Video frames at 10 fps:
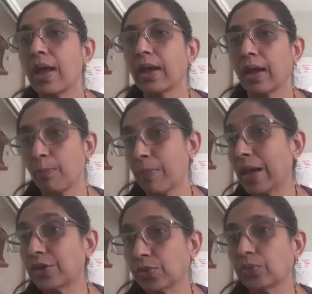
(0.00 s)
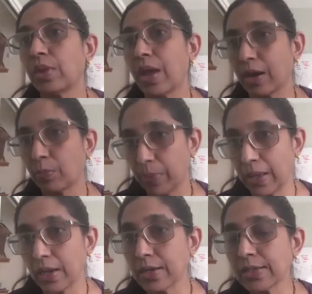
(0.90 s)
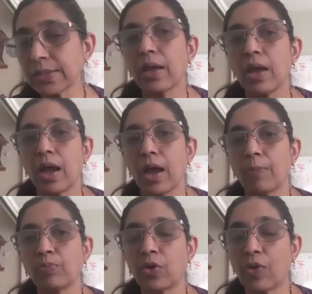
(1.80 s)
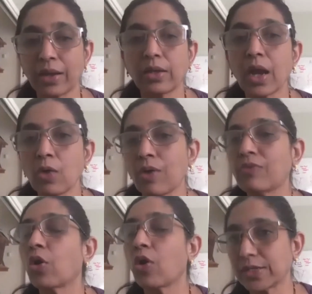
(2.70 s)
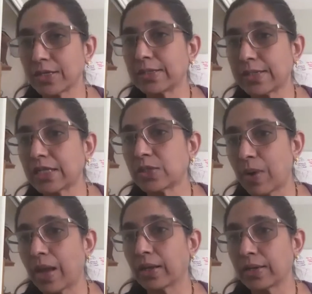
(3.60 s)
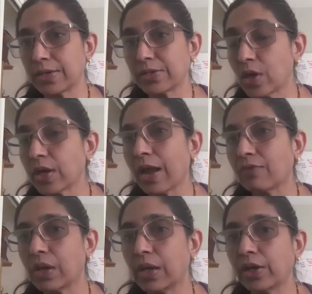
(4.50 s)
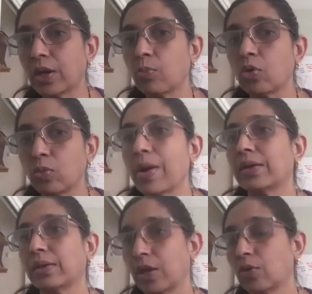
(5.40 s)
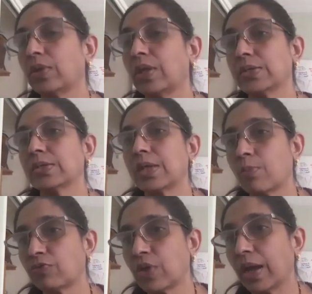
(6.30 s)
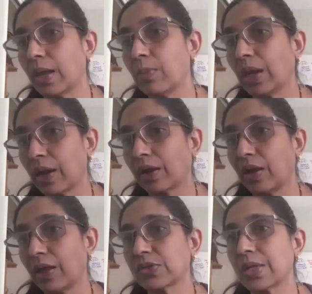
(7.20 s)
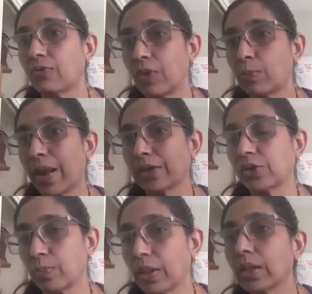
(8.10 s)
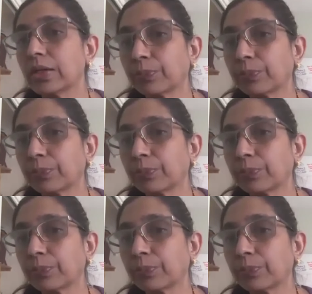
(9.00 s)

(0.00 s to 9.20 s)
compared to their peers. Right now, our Cost Insights plugin does not have the leaderboard, but these are some of the gaming techniques that we plan to build.